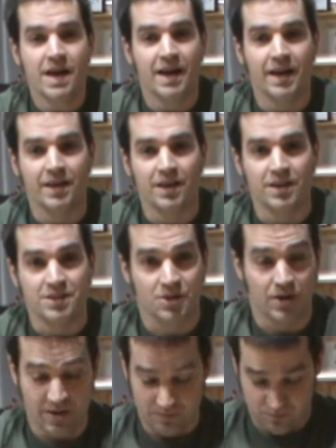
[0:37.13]
And uh,
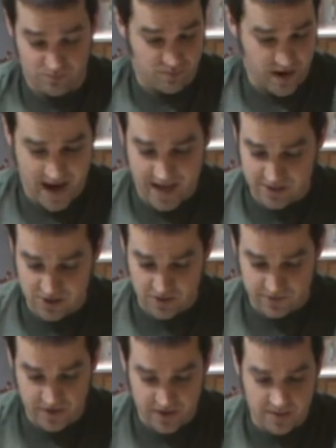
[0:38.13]
so I hats
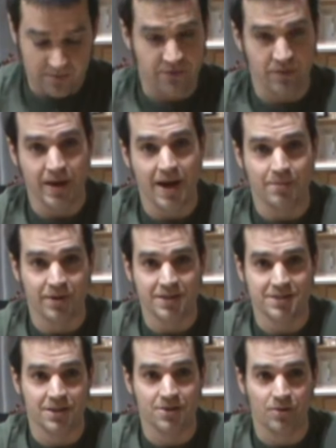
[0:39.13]
off to them for that
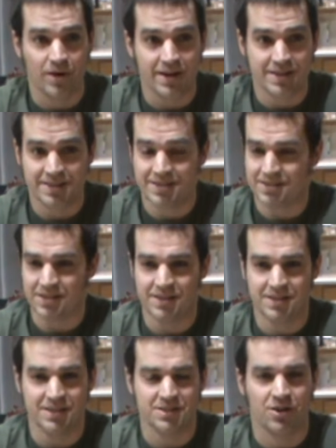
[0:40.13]
because otherwise it,
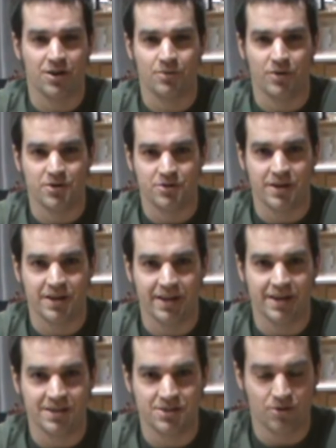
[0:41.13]
it, it's hard when you're trying to
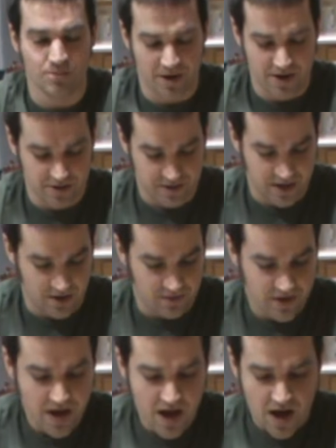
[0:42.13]
get into it by
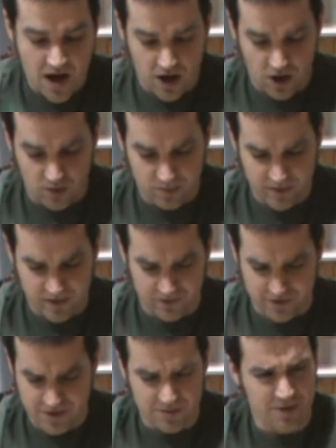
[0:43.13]
yourself. Um, and
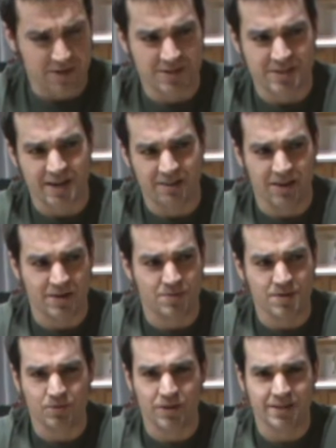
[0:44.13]
for some reason, not a lot of
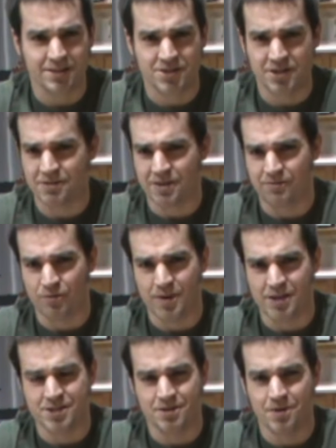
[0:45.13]
people like to share the
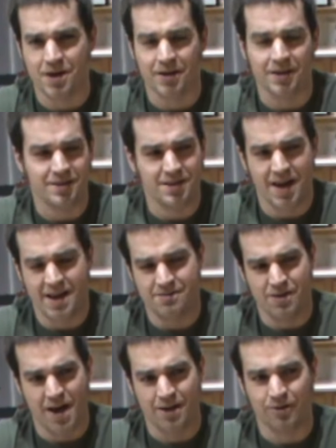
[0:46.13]
information about it. I,
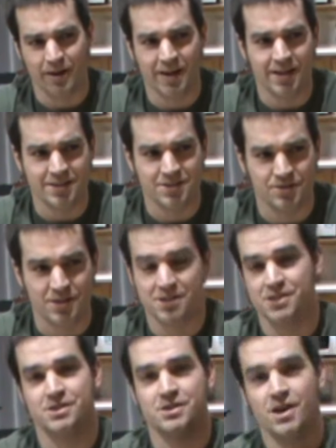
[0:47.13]
I don't get it. So this
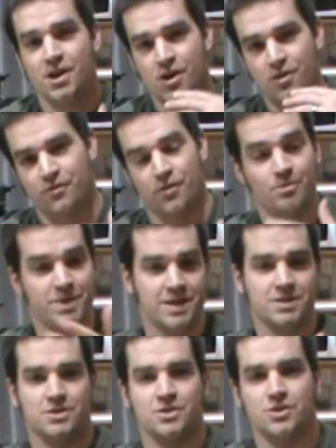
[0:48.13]
is from
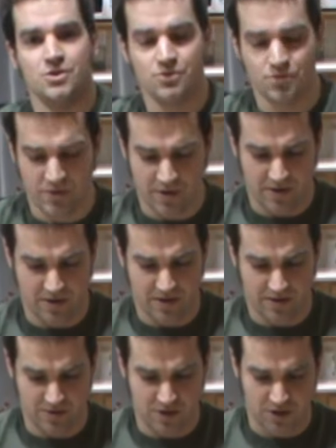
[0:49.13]
me to you.
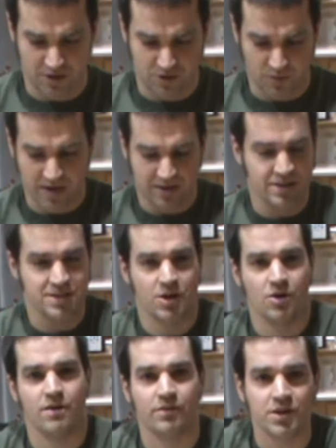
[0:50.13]
Uh, you can tweak this
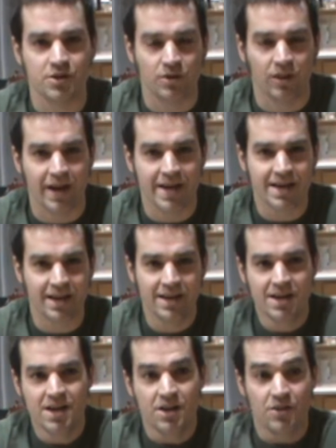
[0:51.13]
however you'd like.
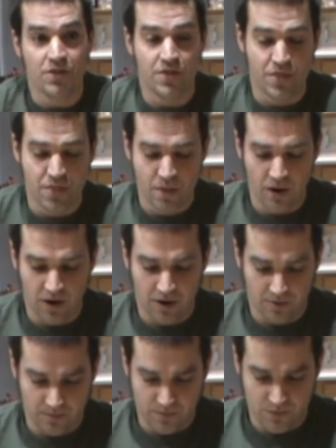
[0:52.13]

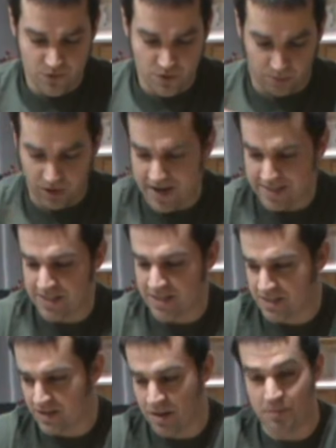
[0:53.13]
The, the
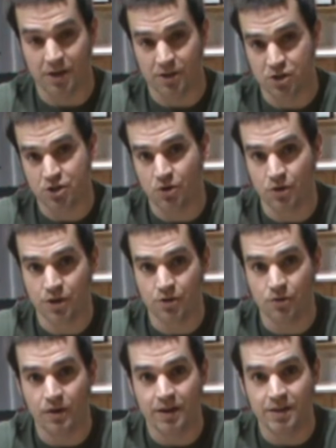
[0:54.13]
process that I'm going to show
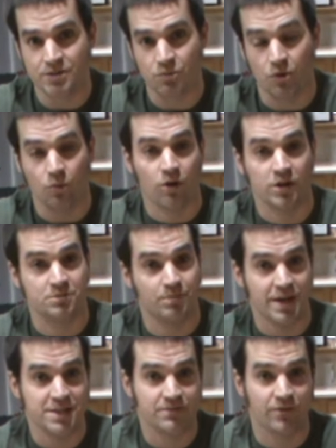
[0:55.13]
you is what works
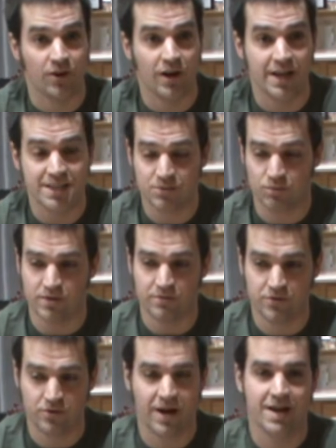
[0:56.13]
best for us.
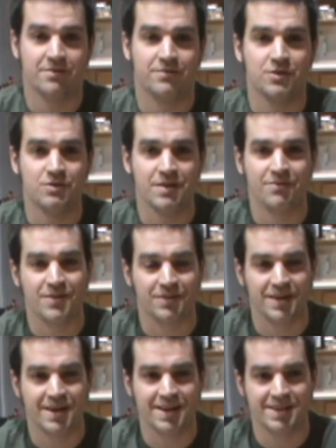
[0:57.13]
We've tried a few different
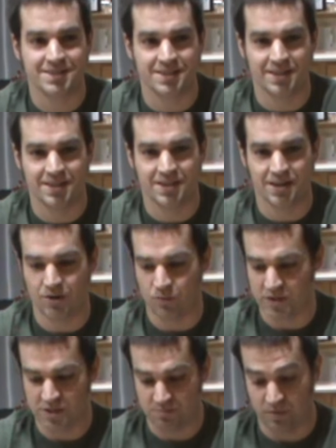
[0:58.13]
things and uh,
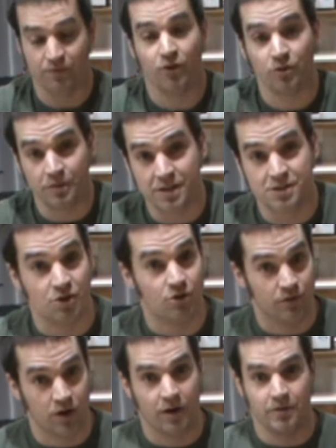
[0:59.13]
we just prefer this
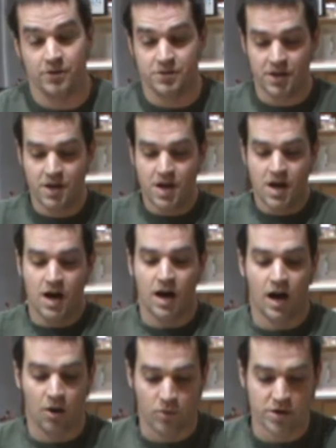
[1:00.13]
over others.
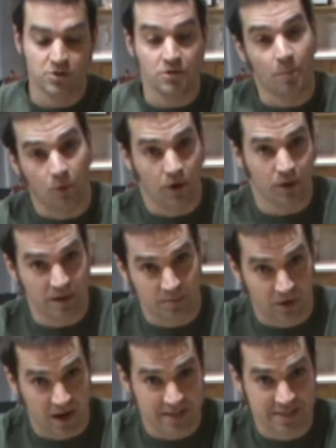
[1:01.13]
Uh, we do the boiling
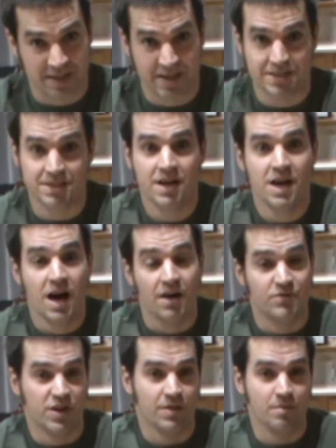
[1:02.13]
process,
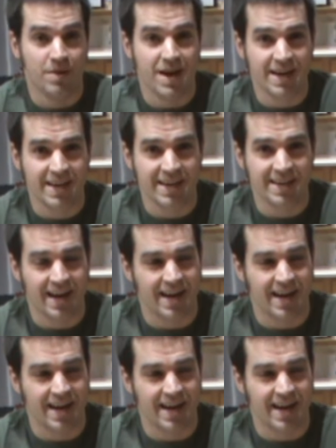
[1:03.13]
done the baking.